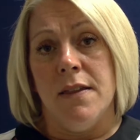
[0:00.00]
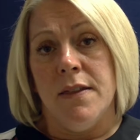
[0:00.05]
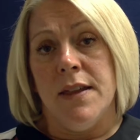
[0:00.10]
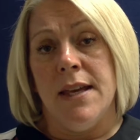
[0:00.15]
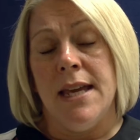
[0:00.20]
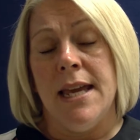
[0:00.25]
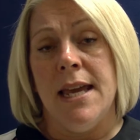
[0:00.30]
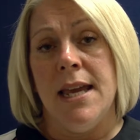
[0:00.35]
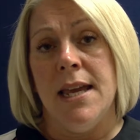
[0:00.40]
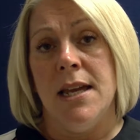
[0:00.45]

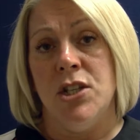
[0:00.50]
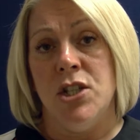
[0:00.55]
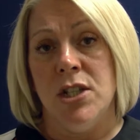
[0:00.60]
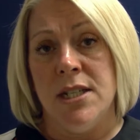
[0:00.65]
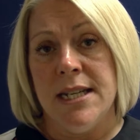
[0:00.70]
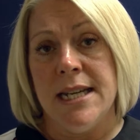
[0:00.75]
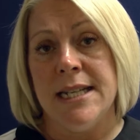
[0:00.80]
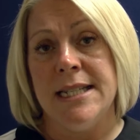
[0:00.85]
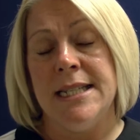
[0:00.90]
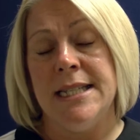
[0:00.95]
The
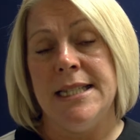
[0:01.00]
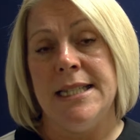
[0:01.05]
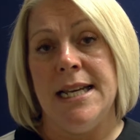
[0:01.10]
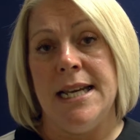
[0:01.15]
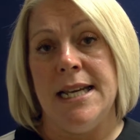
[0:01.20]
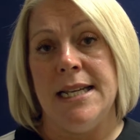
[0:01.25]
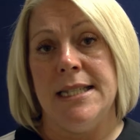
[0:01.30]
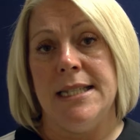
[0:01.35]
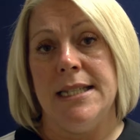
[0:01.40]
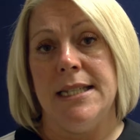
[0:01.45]

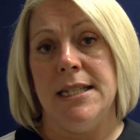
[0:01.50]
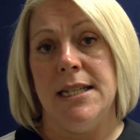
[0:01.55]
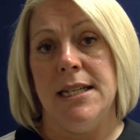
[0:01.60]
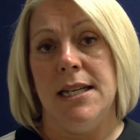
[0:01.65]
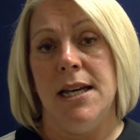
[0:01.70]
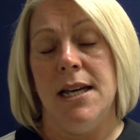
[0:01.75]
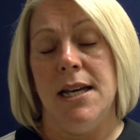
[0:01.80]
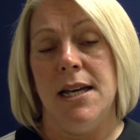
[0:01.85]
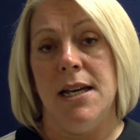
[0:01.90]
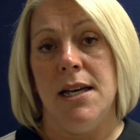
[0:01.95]
geneticist
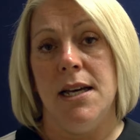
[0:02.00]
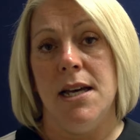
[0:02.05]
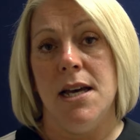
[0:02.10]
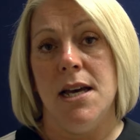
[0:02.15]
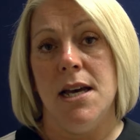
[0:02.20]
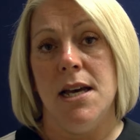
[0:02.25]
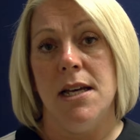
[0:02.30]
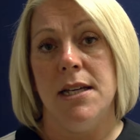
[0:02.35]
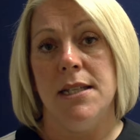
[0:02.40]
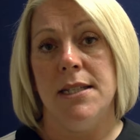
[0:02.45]

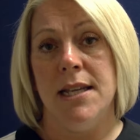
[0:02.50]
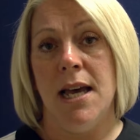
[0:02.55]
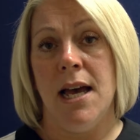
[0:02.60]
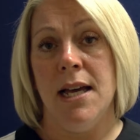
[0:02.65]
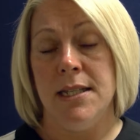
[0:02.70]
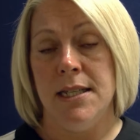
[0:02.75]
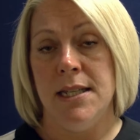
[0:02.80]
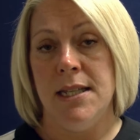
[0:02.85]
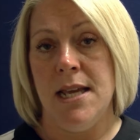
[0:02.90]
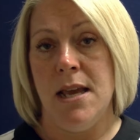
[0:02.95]

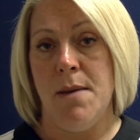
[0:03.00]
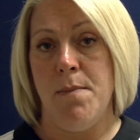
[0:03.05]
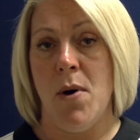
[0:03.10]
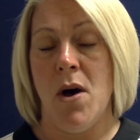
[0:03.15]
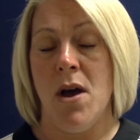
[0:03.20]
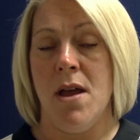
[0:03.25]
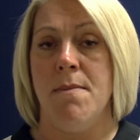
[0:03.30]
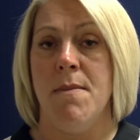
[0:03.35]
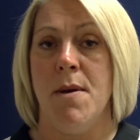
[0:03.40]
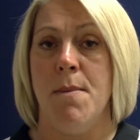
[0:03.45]
started the
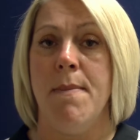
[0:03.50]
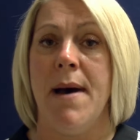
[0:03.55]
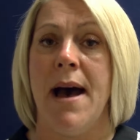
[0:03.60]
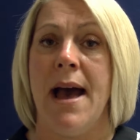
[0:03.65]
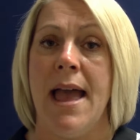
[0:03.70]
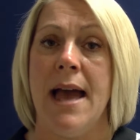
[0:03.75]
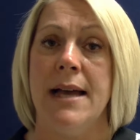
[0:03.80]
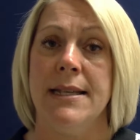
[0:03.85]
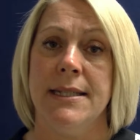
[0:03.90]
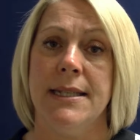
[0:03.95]
appointment
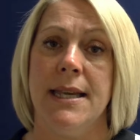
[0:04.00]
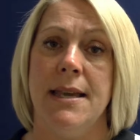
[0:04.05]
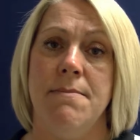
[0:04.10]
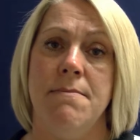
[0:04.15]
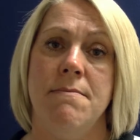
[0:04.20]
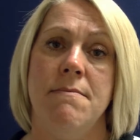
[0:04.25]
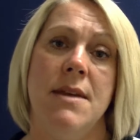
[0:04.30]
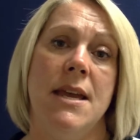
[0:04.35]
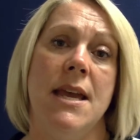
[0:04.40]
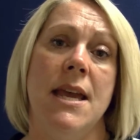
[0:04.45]
by
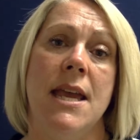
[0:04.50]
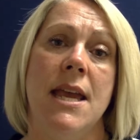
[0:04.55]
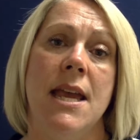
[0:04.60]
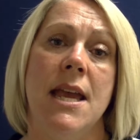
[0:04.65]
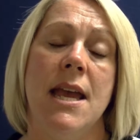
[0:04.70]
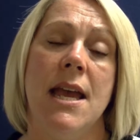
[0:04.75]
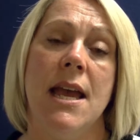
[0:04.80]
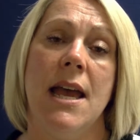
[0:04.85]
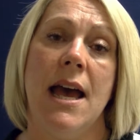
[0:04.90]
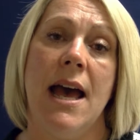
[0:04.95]
asking
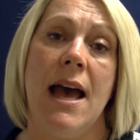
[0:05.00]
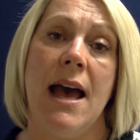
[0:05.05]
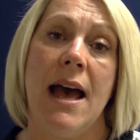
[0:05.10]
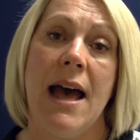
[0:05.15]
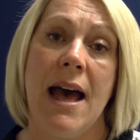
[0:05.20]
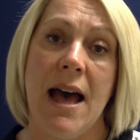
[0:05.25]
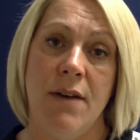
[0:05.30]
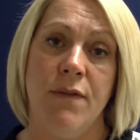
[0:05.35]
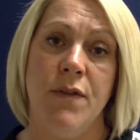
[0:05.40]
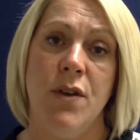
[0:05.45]
me,
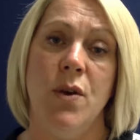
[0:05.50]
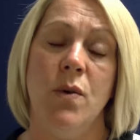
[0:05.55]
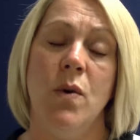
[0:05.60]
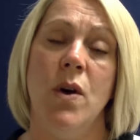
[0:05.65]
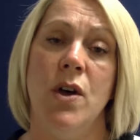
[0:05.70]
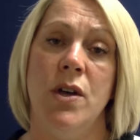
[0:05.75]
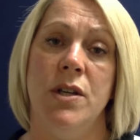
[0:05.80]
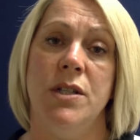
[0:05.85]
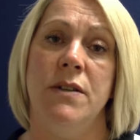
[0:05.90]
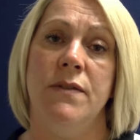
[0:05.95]
have you
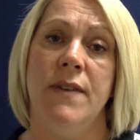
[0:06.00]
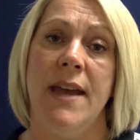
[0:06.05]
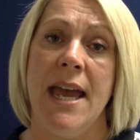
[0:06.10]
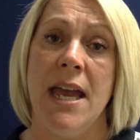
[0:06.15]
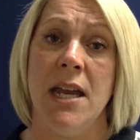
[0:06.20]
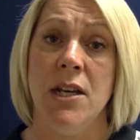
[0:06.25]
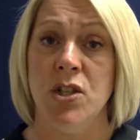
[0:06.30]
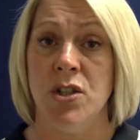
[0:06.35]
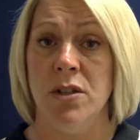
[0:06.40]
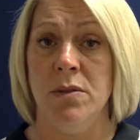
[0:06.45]
heard of
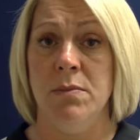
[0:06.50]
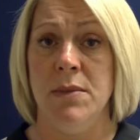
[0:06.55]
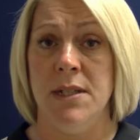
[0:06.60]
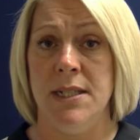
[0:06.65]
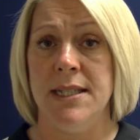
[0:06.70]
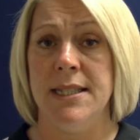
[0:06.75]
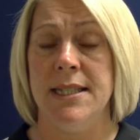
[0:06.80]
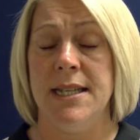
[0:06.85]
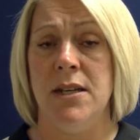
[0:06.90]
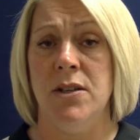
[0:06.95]

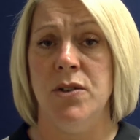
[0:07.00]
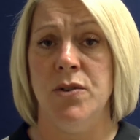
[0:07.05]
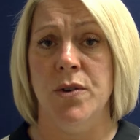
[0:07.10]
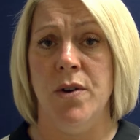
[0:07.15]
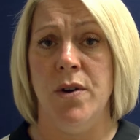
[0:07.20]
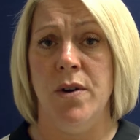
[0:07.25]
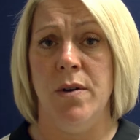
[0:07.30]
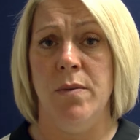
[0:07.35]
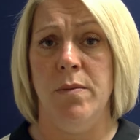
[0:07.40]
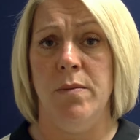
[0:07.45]
Angelman
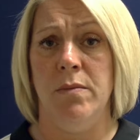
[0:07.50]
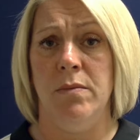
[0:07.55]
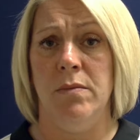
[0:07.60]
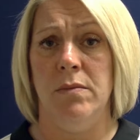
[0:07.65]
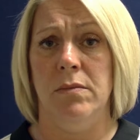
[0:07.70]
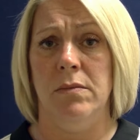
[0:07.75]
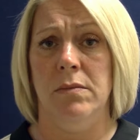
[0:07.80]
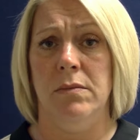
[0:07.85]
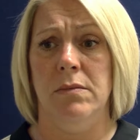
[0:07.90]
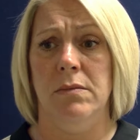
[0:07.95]
syndrome?
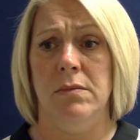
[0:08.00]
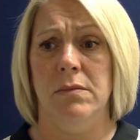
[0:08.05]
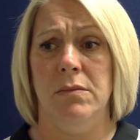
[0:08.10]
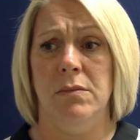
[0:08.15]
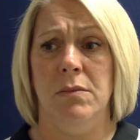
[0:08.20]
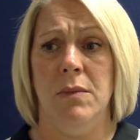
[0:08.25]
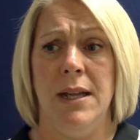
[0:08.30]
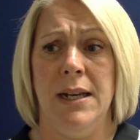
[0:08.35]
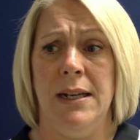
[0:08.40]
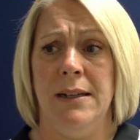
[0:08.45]

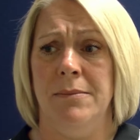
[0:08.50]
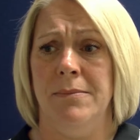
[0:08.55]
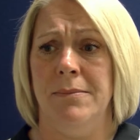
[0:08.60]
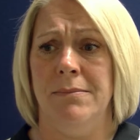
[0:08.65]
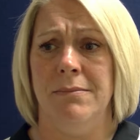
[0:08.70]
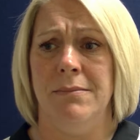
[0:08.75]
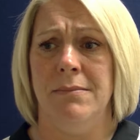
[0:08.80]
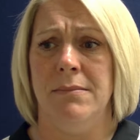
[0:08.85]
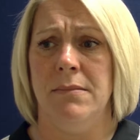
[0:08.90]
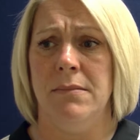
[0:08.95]
Well,
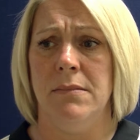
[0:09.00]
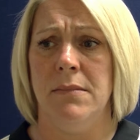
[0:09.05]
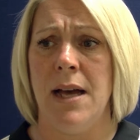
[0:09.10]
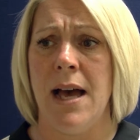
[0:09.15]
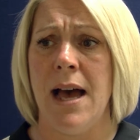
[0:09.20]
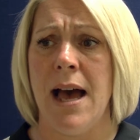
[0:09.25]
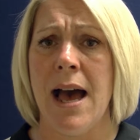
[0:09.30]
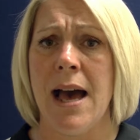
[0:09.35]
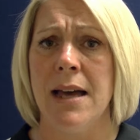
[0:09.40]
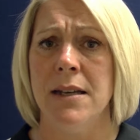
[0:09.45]
I
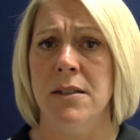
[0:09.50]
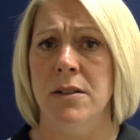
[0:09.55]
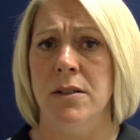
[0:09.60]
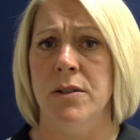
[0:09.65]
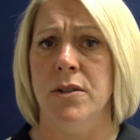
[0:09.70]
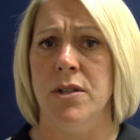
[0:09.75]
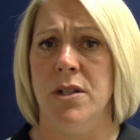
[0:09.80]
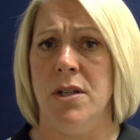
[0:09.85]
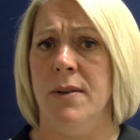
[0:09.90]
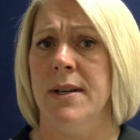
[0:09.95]

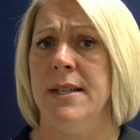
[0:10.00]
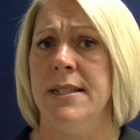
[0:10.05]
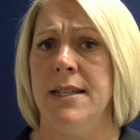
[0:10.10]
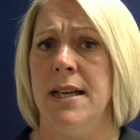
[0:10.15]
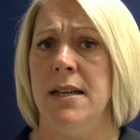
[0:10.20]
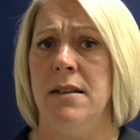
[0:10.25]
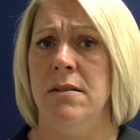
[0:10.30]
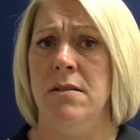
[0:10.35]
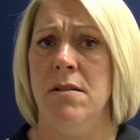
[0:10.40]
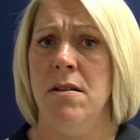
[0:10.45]
hadn't, so I
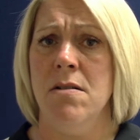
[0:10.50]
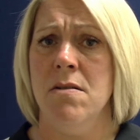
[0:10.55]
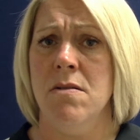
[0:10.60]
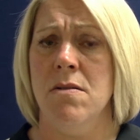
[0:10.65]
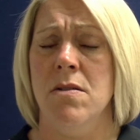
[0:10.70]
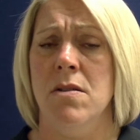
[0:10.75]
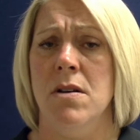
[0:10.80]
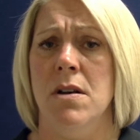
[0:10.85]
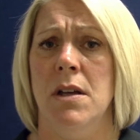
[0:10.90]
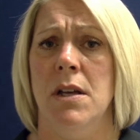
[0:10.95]
said
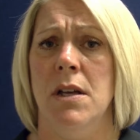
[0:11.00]
no.